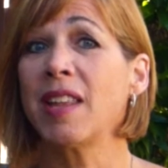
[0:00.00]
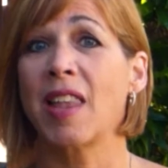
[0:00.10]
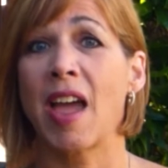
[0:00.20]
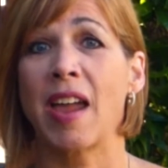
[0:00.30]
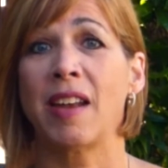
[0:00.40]
and
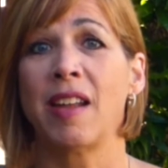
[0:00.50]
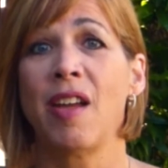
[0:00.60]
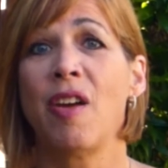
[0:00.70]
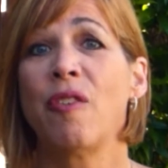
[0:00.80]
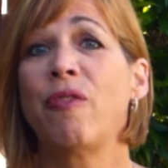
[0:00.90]
light,
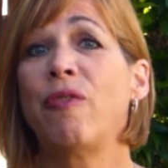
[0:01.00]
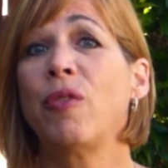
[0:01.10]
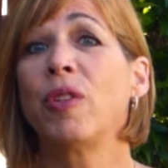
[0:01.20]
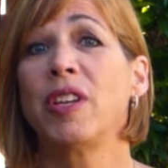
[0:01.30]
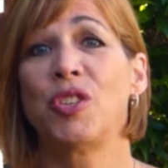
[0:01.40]

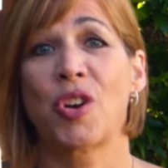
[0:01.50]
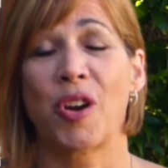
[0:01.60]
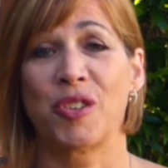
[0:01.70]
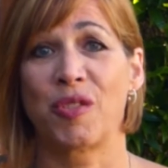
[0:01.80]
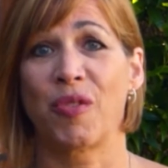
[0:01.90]
fully
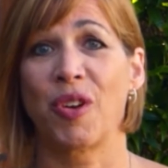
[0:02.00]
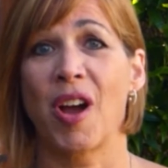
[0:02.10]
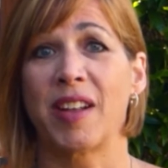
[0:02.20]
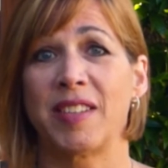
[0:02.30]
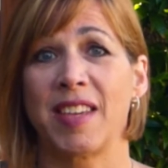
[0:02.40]
charged for
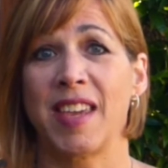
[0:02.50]
God's